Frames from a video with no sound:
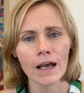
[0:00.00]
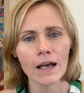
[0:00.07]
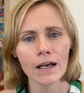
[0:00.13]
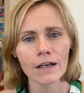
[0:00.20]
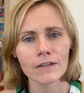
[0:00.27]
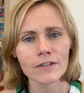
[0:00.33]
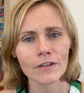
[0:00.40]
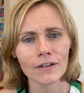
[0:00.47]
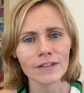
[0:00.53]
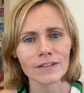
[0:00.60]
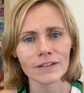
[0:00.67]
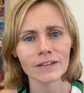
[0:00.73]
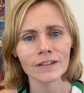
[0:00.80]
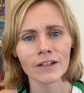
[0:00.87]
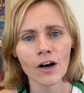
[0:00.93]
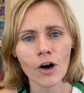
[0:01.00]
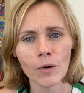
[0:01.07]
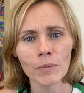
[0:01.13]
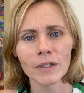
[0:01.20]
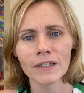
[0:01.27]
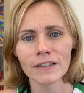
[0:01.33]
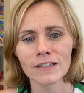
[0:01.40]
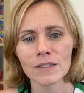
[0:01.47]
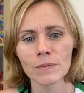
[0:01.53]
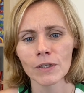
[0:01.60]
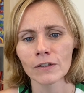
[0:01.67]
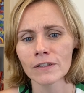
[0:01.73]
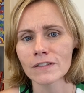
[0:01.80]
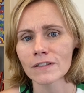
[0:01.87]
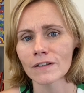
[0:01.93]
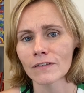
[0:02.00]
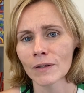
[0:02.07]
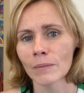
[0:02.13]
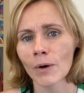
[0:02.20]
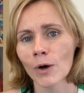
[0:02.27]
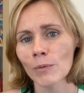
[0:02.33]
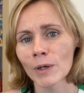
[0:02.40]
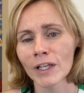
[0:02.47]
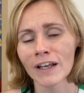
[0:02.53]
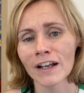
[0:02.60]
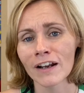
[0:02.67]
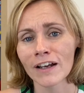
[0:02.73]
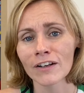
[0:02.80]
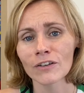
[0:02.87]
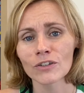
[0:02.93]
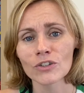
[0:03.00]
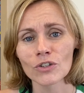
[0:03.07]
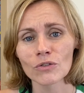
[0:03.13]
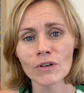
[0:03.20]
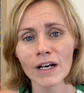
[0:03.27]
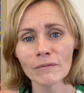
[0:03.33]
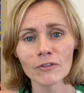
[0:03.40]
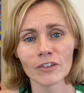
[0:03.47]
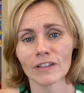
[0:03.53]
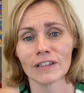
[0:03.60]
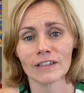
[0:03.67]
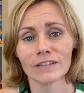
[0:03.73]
So it's a common experience at the moment, and I know too I'm feeling